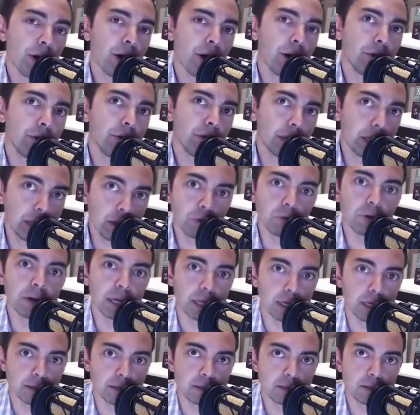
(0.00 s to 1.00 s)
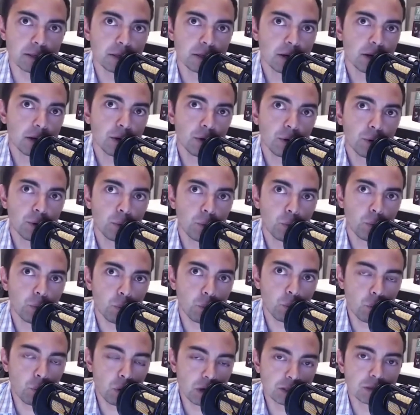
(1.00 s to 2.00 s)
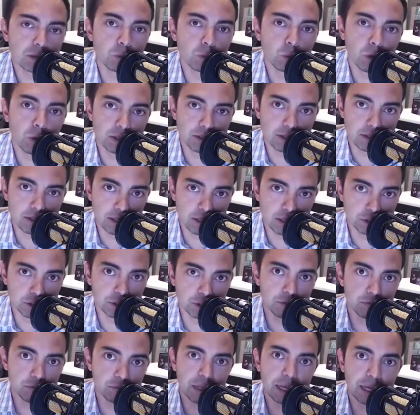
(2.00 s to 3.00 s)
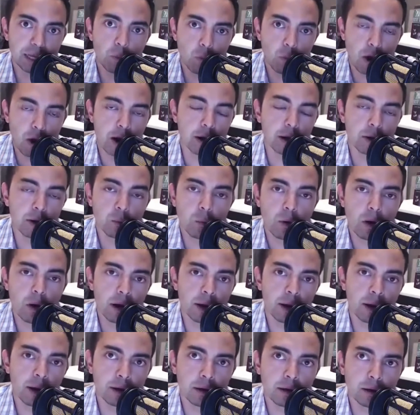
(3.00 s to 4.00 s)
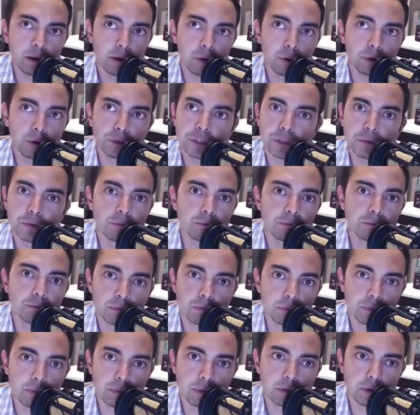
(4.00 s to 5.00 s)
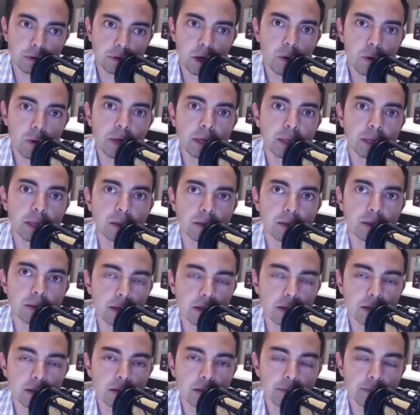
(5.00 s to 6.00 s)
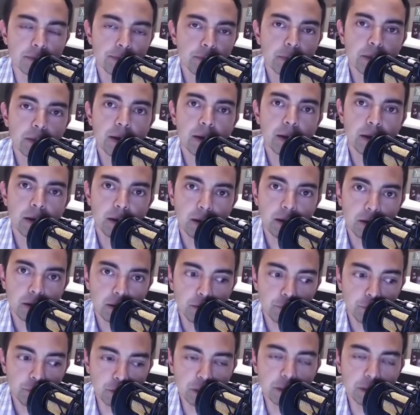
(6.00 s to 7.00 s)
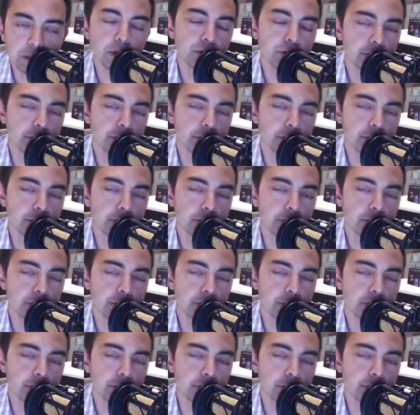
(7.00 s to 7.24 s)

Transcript: Here it is. What's the issue? Like, why aren't you going into this? Really interesting